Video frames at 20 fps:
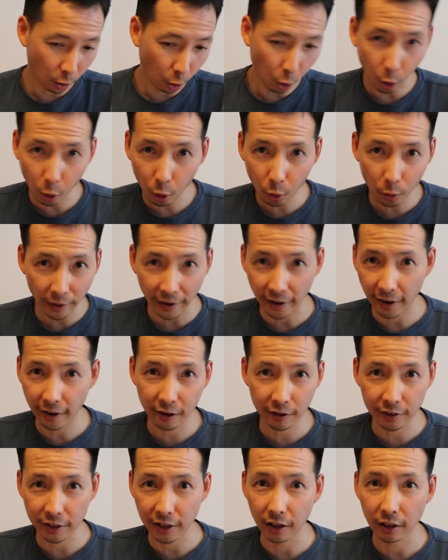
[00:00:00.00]
whole
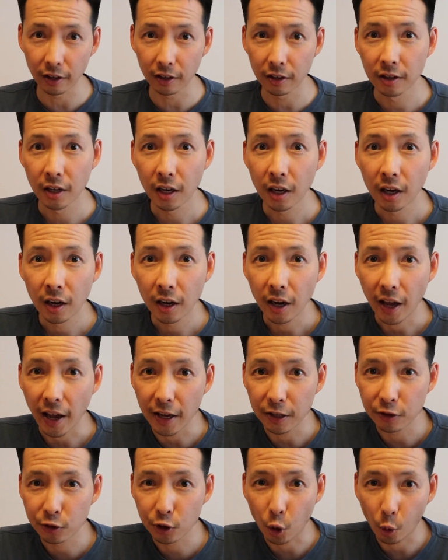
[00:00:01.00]
area
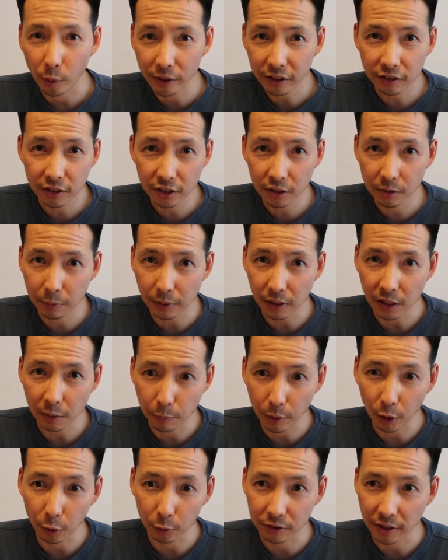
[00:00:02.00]
is going to be
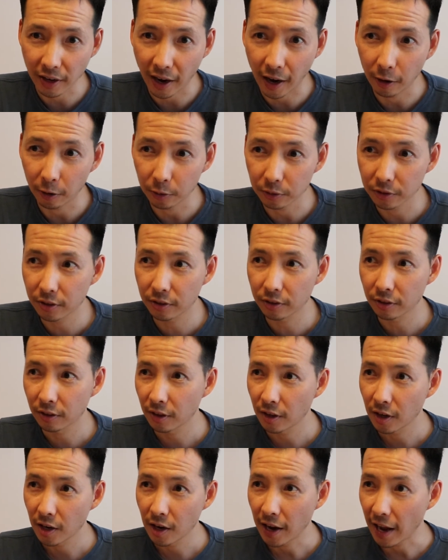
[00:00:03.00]
built out
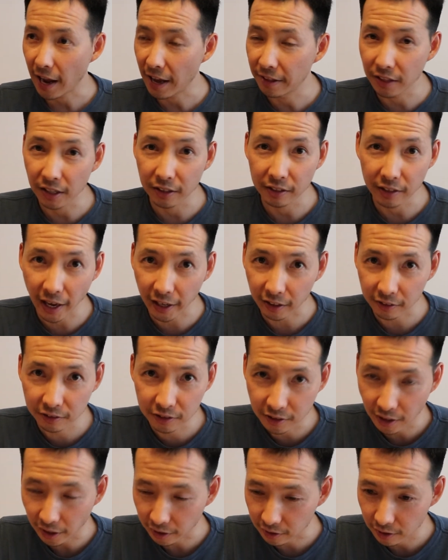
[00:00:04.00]
in the next
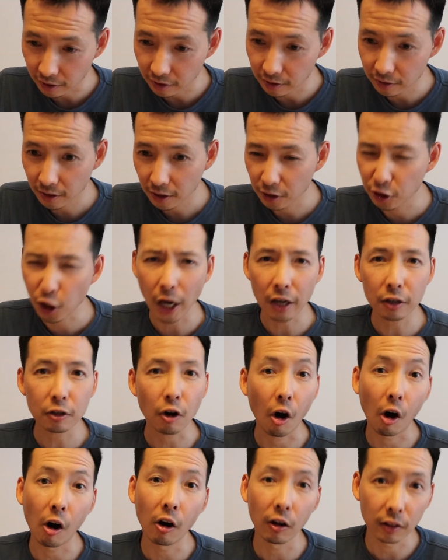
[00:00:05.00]
decade. Not
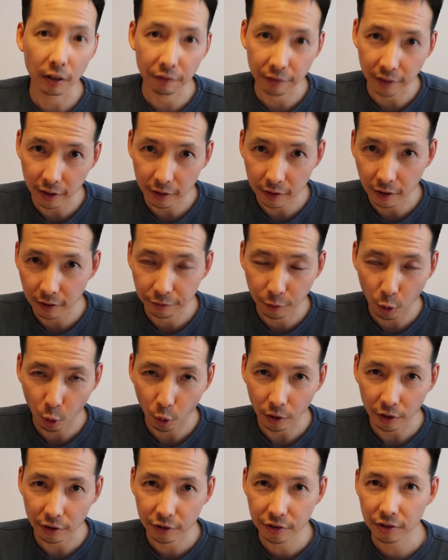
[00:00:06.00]
all of it, of
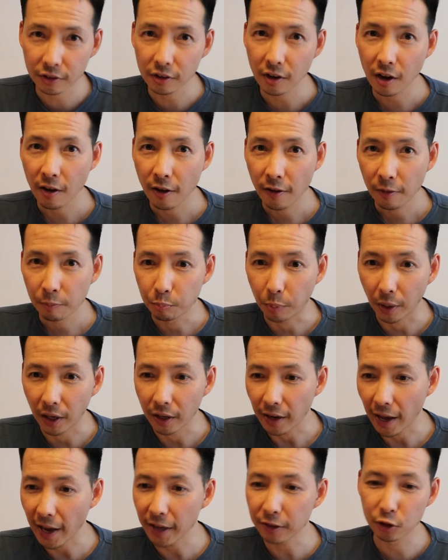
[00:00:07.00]
course,
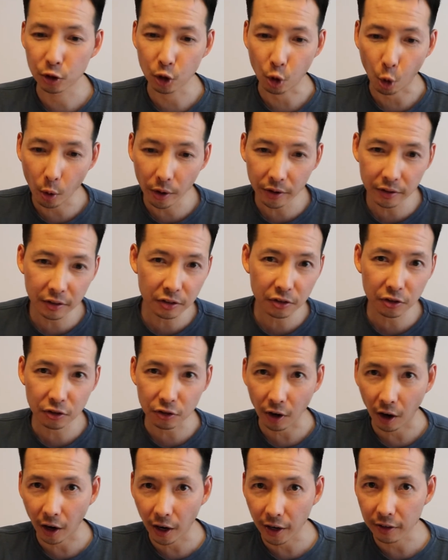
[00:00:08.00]
but it's going to
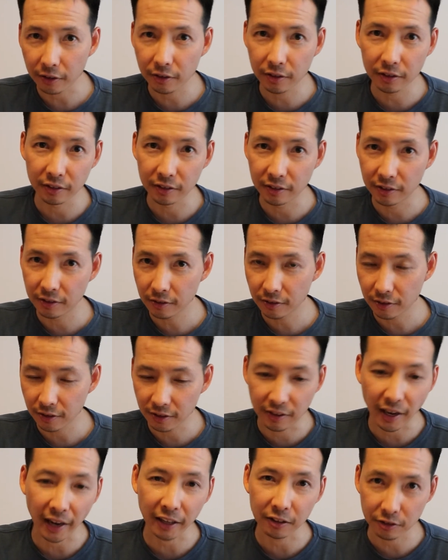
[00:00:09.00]
start
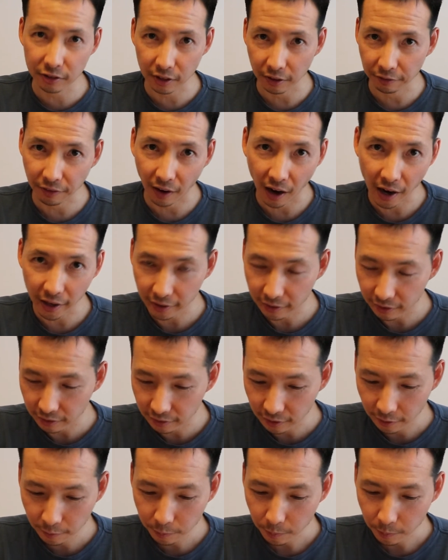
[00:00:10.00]
densifying.